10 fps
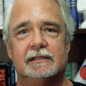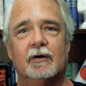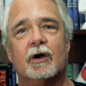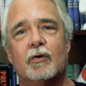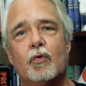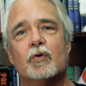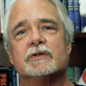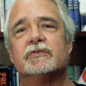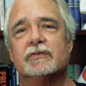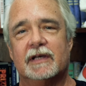Our
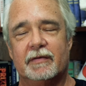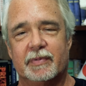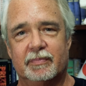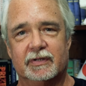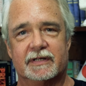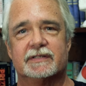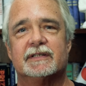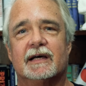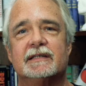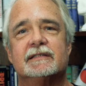courts have been
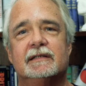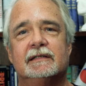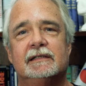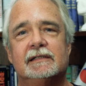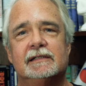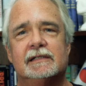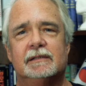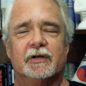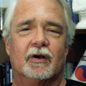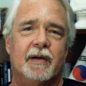politicized.
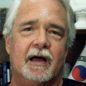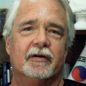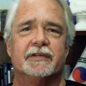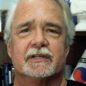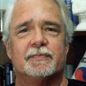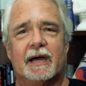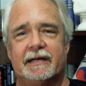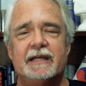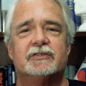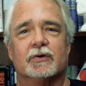I mean, our politics by
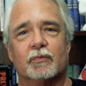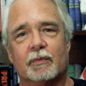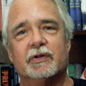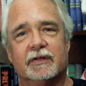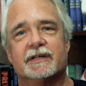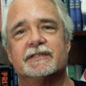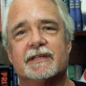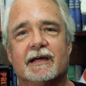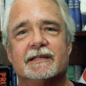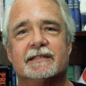nature were
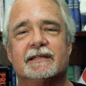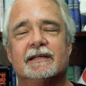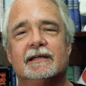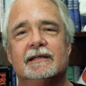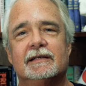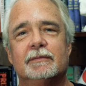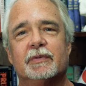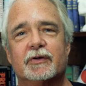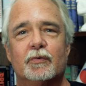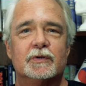politicized.
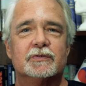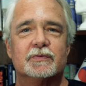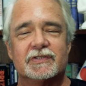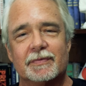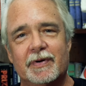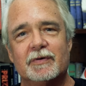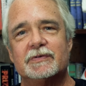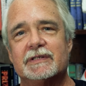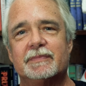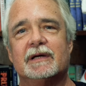But the courts were
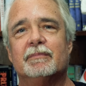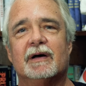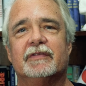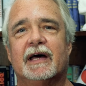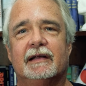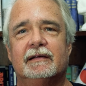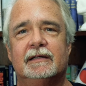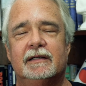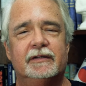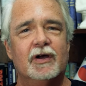supposed to be above that.
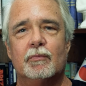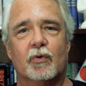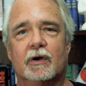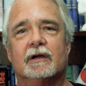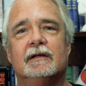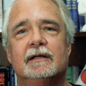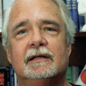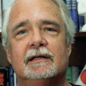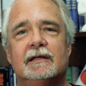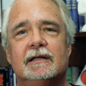No more. I
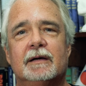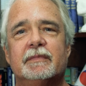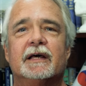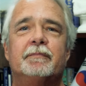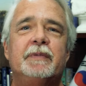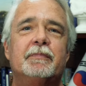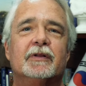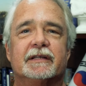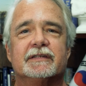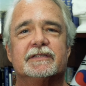mean, like
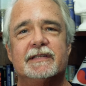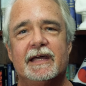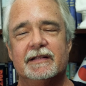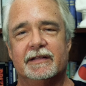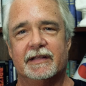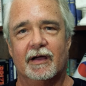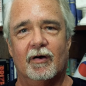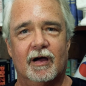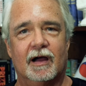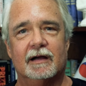people like to say that they
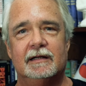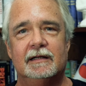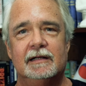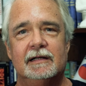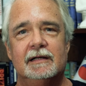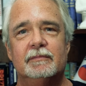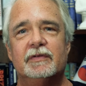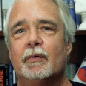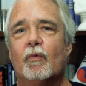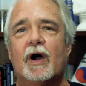are.
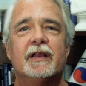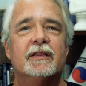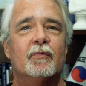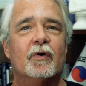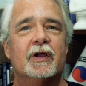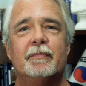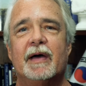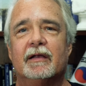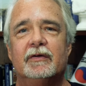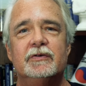But then why do they worry
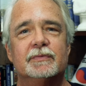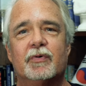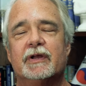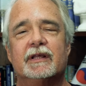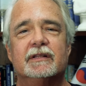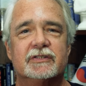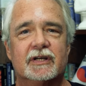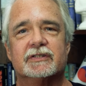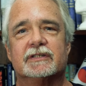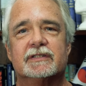about who's appointing the
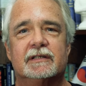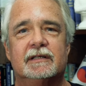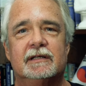judges?